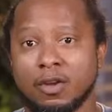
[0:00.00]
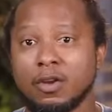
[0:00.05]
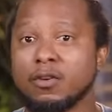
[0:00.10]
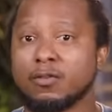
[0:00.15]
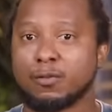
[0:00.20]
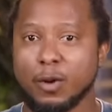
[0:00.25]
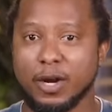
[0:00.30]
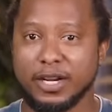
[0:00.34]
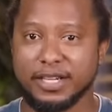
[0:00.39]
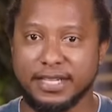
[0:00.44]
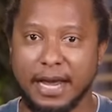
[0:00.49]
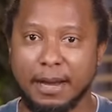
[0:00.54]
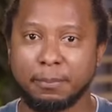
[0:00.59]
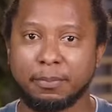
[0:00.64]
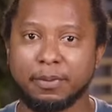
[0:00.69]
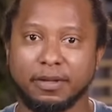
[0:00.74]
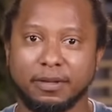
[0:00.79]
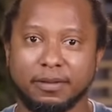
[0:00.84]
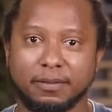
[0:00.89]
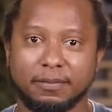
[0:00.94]
For
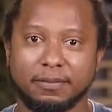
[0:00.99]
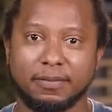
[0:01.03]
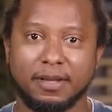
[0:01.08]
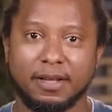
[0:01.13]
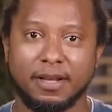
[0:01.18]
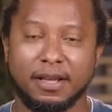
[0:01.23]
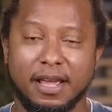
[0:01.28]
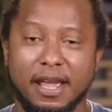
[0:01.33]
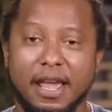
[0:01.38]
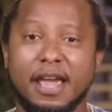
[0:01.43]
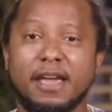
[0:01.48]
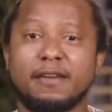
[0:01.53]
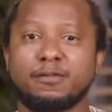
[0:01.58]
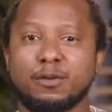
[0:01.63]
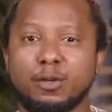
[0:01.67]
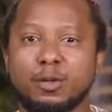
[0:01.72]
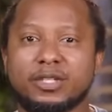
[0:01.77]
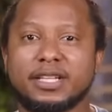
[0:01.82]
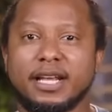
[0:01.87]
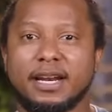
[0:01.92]
example, if
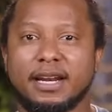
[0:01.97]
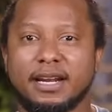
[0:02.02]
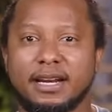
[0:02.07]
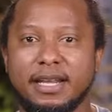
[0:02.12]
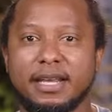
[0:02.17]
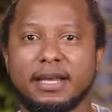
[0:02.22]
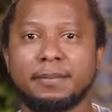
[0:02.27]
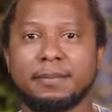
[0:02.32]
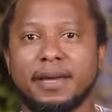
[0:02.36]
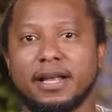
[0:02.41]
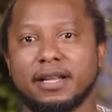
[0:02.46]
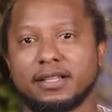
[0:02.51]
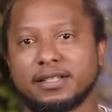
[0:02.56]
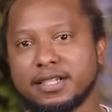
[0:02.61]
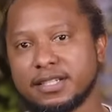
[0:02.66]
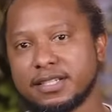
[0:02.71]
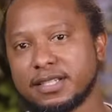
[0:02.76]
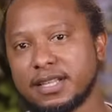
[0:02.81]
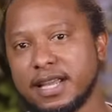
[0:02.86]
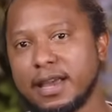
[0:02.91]
you send an email to
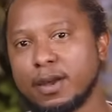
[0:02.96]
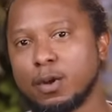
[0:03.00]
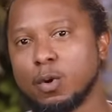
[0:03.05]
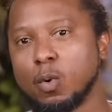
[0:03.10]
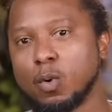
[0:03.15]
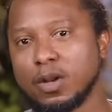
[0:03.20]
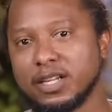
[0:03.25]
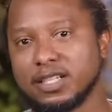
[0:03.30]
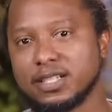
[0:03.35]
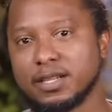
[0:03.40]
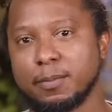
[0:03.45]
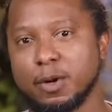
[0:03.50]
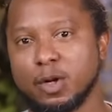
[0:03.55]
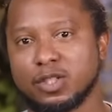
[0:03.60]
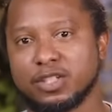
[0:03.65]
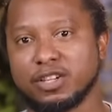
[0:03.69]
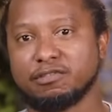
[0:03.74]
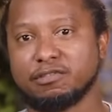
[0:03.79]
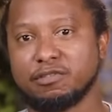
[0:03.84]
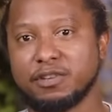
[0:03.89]
stakeholders about
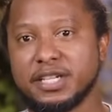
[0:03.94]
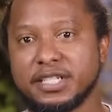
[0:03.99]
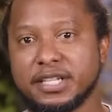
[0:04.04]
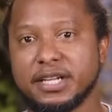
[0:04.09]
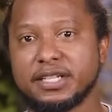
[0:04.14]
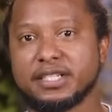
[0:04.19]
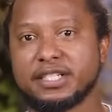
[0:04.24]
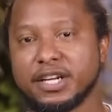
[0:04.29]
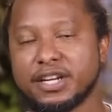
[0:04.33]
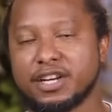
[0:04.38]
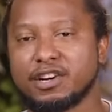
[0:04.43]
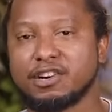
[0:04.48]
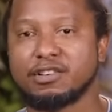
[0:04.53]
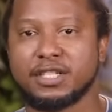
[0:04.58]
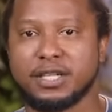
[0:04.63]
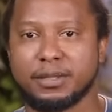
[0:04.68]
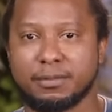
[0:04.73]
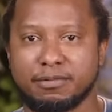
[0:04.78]
a recent security